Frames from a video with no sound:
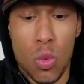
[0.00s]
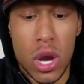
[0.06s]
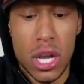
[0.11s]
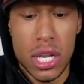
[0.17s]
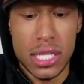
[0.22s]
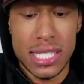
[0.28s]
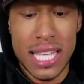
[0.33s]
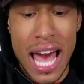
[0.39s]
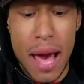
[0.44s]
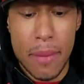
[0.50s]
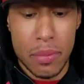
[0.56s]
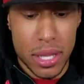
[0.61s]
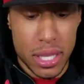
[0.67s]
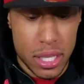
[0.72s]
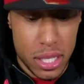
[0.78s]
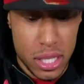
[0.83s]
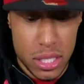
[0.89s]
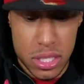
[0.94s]
one of the top
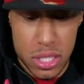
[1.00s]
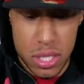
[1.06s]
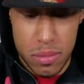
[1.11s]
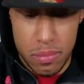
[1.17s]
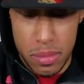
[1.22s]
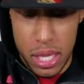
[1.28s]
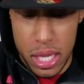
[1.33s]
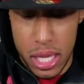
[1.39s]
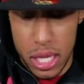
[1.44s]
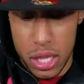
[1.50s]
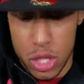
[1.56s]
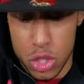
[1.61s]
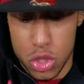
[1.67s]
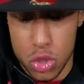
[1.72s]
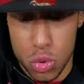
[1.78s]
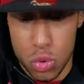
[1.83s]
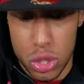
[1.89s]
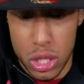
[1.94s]
elites to me in the
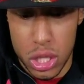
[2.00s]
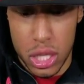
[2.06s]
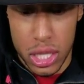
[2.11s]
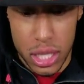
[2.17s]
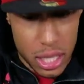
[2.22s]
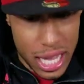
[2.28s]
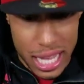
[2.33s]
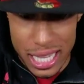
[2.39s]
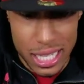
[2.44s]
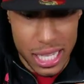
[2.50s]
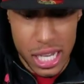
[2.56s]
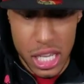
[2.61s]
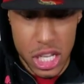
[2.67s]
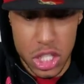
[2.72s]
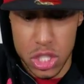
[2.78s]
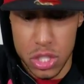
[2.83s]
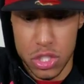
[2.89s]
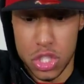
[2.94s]
Jordan like
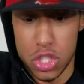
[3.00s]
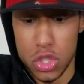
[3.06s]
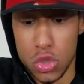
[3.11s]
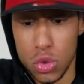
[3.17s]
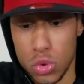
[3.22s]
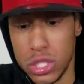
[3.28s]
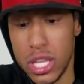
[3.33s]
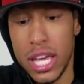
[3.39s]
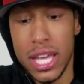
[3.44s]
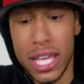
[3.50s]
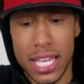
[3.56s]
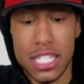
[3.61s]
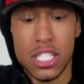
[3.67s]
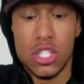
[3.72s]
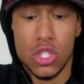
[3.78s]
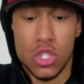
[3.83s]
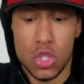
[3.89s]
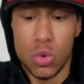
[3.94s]
lineage of shoes is
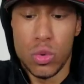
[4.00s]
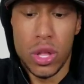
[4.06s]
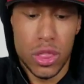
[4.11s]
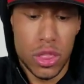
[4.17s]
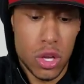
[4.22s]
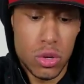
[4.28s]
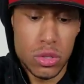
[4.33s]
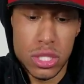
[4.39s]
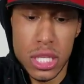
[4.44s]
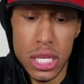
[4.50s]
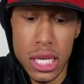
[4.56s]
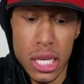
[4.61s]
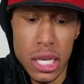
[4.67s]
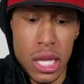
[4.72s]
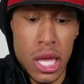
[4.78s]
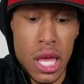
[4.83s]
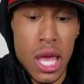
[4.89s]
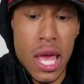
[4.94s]
the Jordan
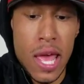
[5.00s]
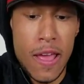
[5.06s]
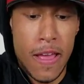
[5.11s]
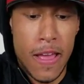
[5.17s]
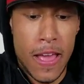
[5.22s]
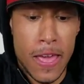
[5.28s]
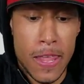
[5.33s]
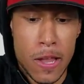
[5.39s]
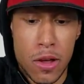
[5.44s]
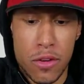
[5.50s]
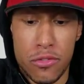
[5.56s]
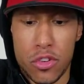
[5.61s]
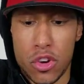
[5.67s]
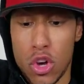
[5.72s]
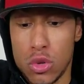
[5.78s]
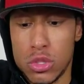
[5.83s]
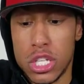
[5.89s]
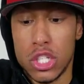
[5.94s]
13. And for
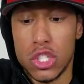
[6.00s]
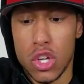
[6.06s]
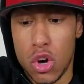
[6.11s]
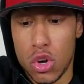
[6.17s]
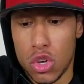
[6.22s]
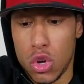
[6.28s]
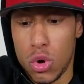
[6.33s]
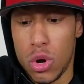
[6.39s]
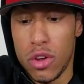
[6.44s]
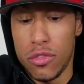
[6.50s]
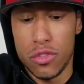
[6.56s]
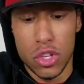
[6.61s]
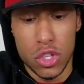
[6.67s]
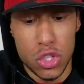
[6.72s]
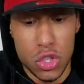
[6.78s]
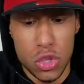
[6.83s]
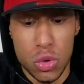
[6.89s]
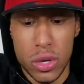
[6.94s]
those that don't know, if you
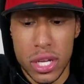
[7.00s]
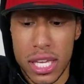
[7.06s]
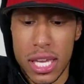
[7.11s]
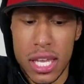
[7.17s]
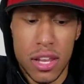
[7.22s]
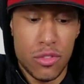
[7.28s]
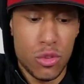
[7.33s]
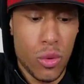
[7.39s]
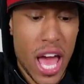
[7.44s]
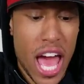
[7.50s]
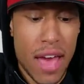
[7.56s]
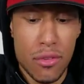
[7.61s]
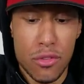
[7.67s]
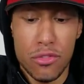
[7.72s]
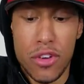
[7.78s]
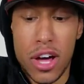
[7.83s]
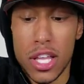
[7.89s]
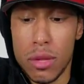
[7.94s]
do, again, if you
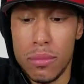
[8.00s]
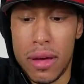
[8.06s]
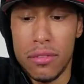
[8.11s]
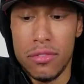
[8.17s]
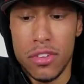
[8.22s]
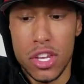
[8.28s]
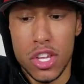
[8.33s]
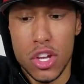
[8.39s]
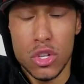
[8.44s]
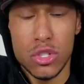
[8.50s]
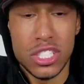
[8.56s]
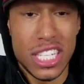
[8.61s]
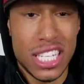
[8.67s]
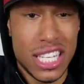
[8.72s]
haven't followed my videos, you